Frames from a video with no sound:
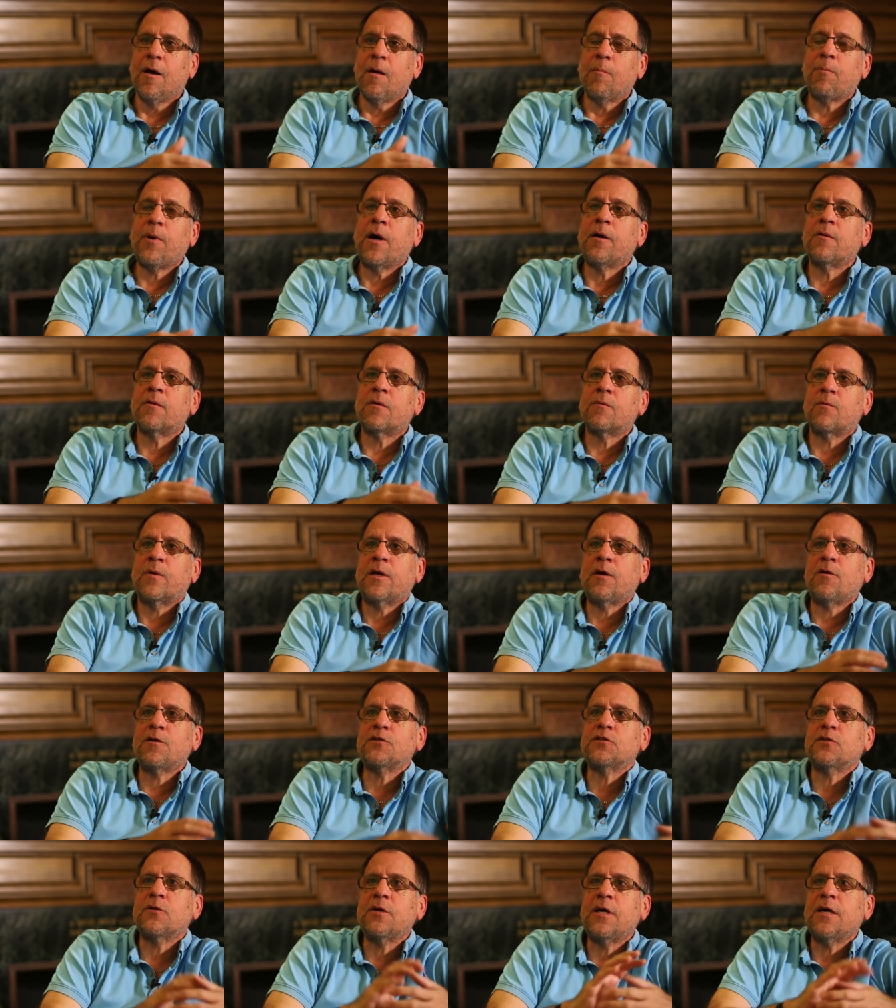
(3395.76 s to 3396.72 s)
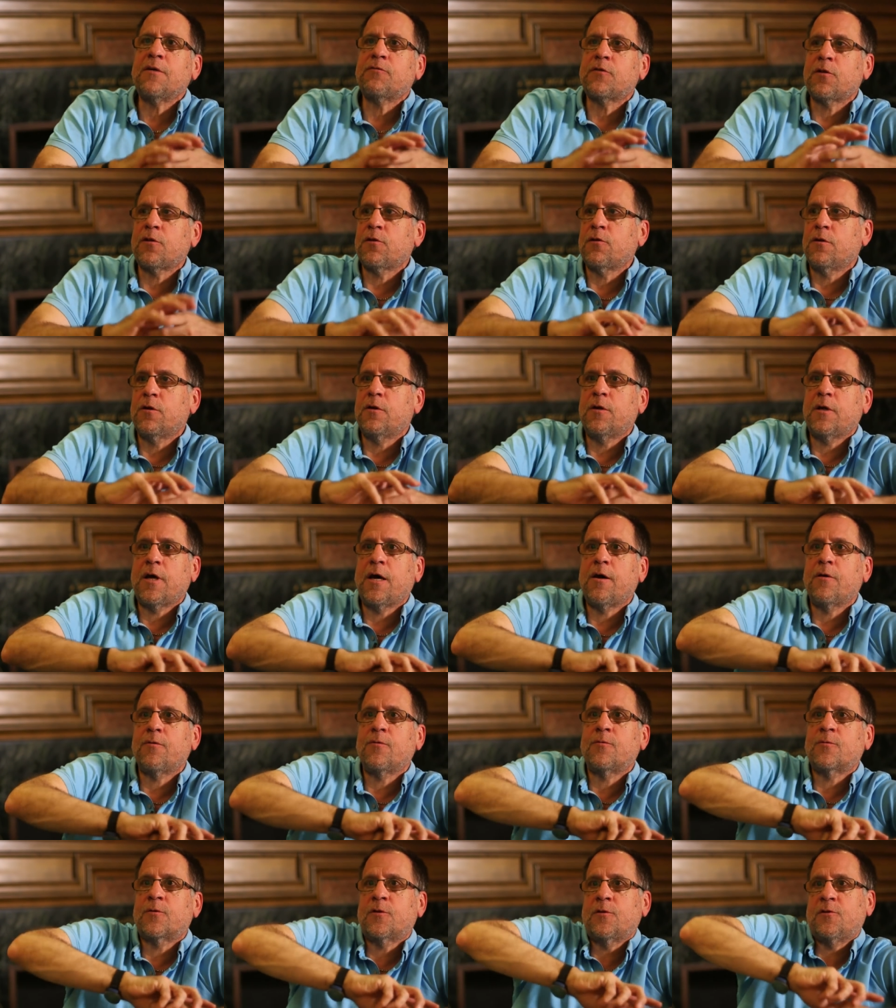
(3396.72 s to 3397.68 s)
But we also have to learn
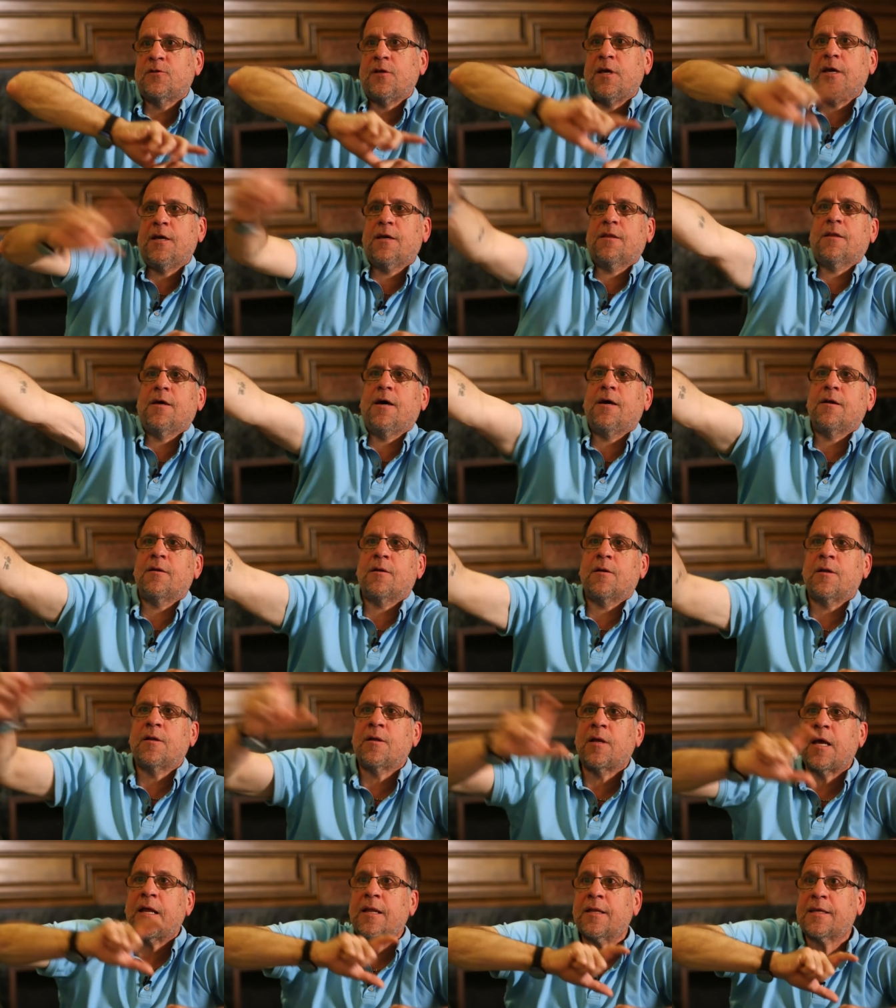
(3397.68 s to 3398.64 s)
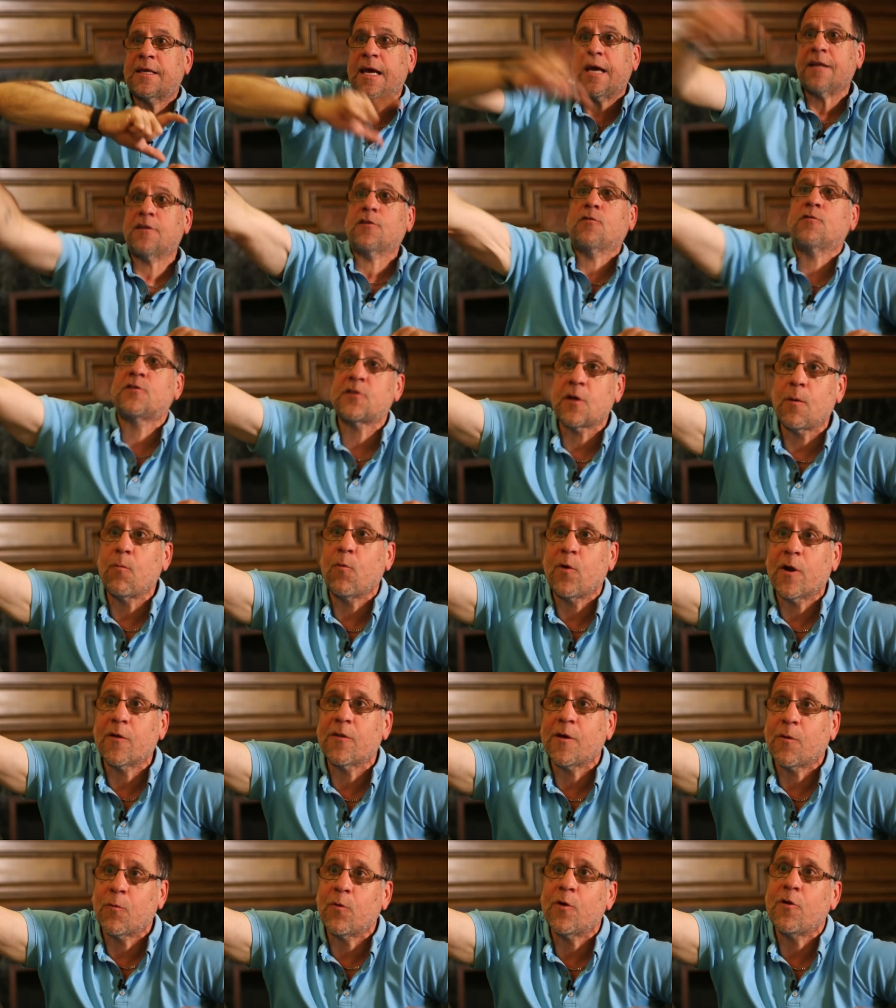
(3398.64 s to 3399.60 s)
how to take that and, and get to
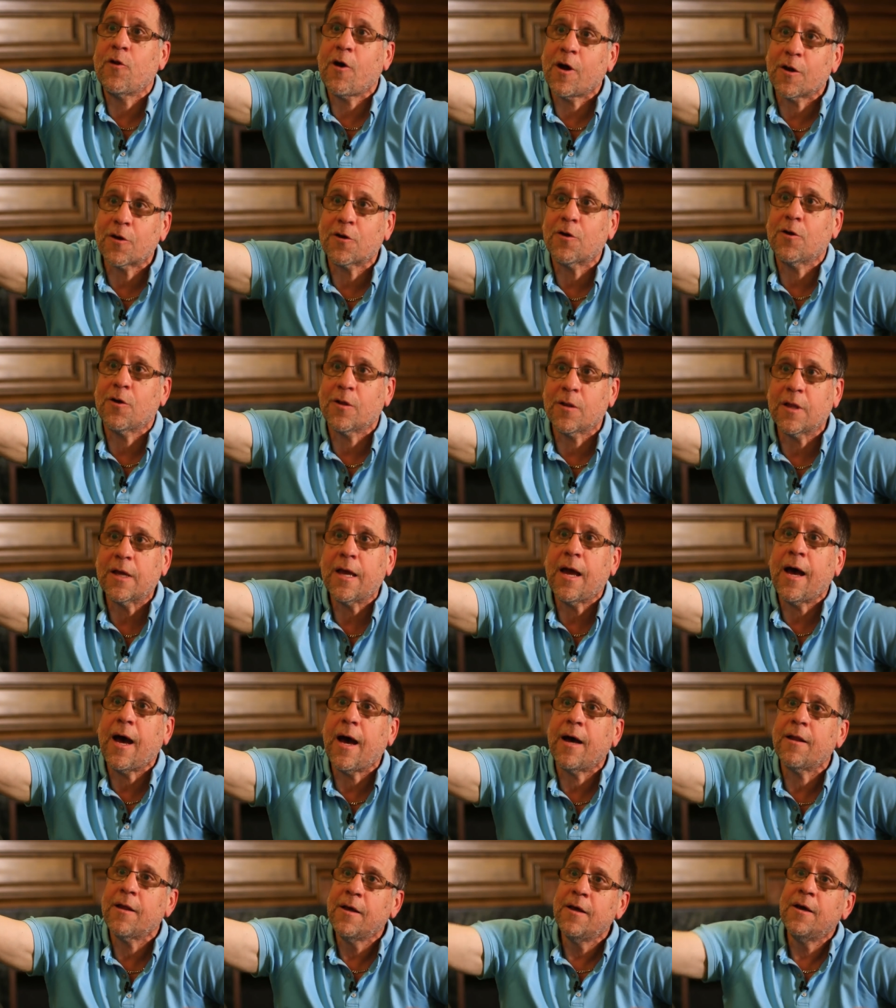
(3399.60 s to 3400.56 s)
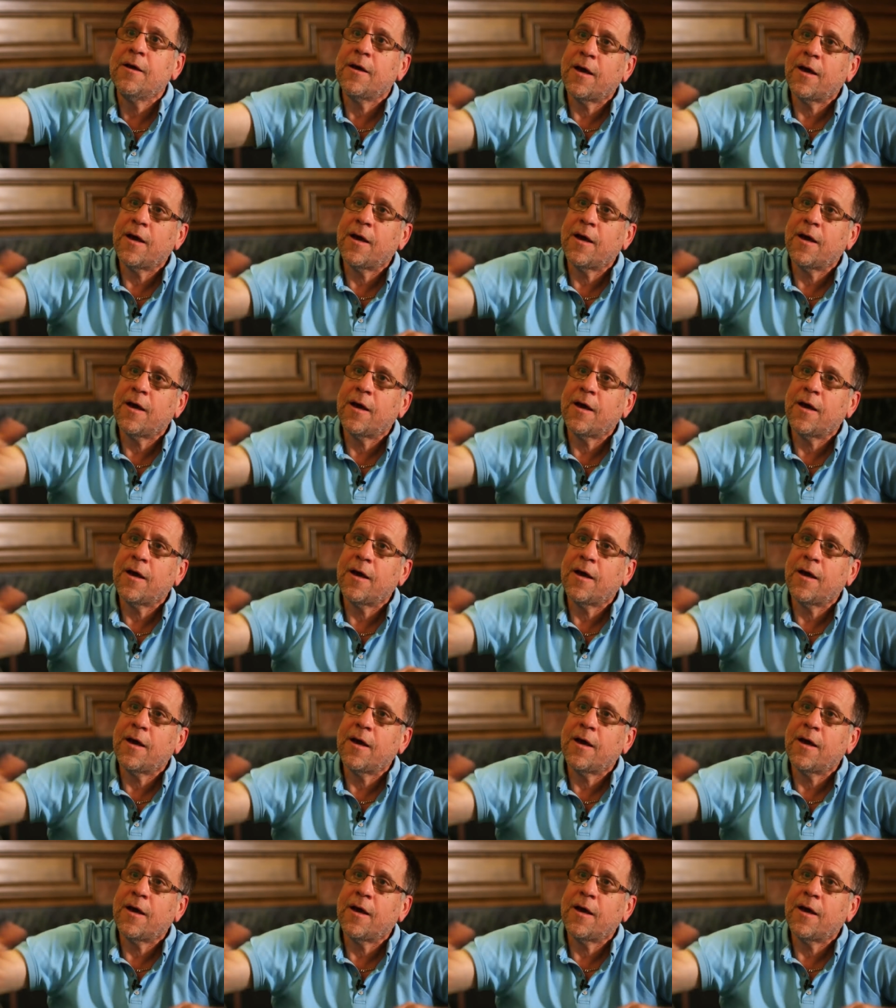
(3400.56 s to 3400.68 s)
somewhere that we're not currently at.